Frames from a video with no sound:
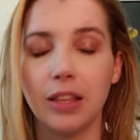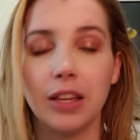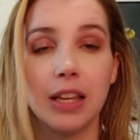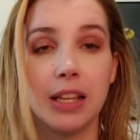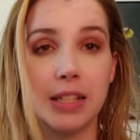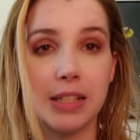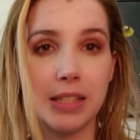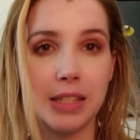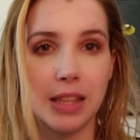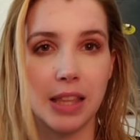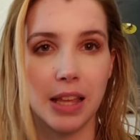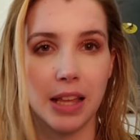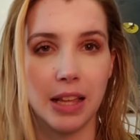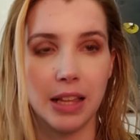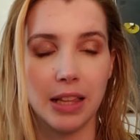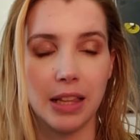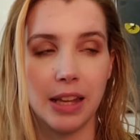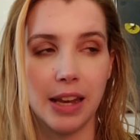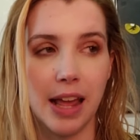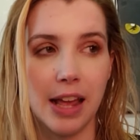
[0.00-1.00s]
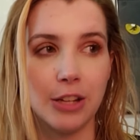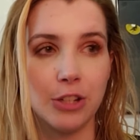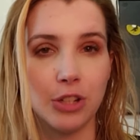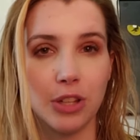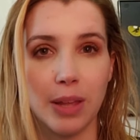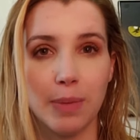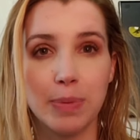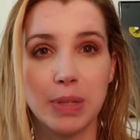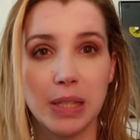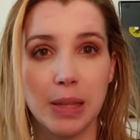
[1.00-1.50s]
It's the Laneige
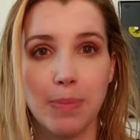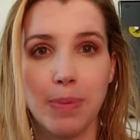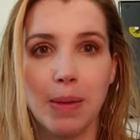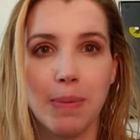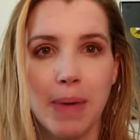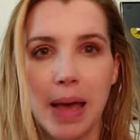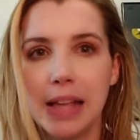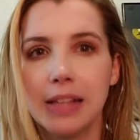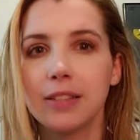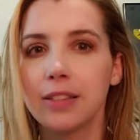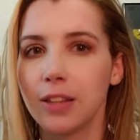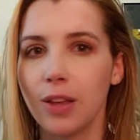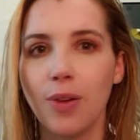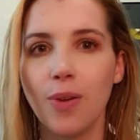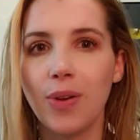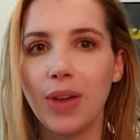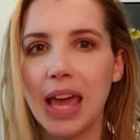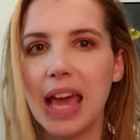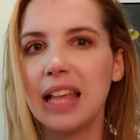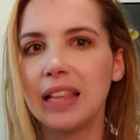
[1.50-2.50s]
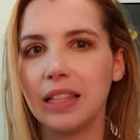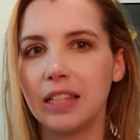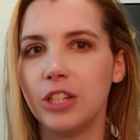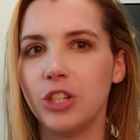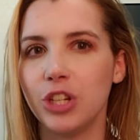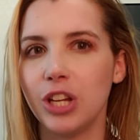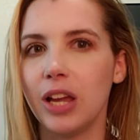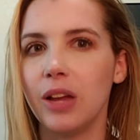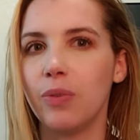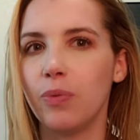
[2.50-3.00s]
Lip Sleeping Mask, so you can
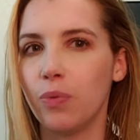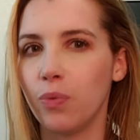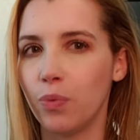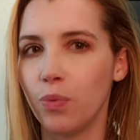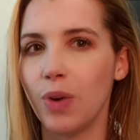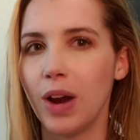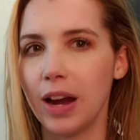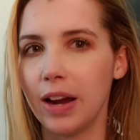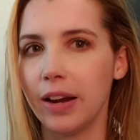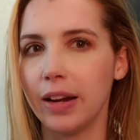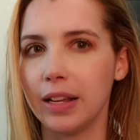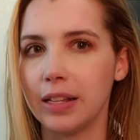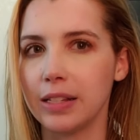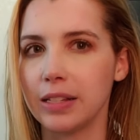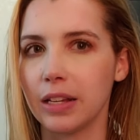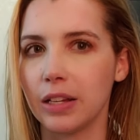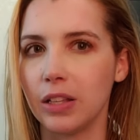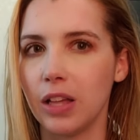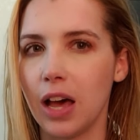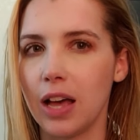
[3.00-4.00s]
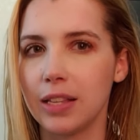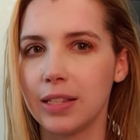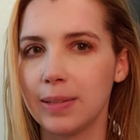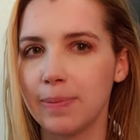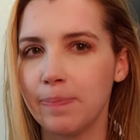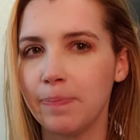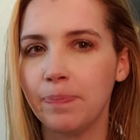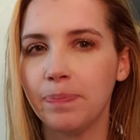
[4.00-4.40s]
legit wear it as a gloss.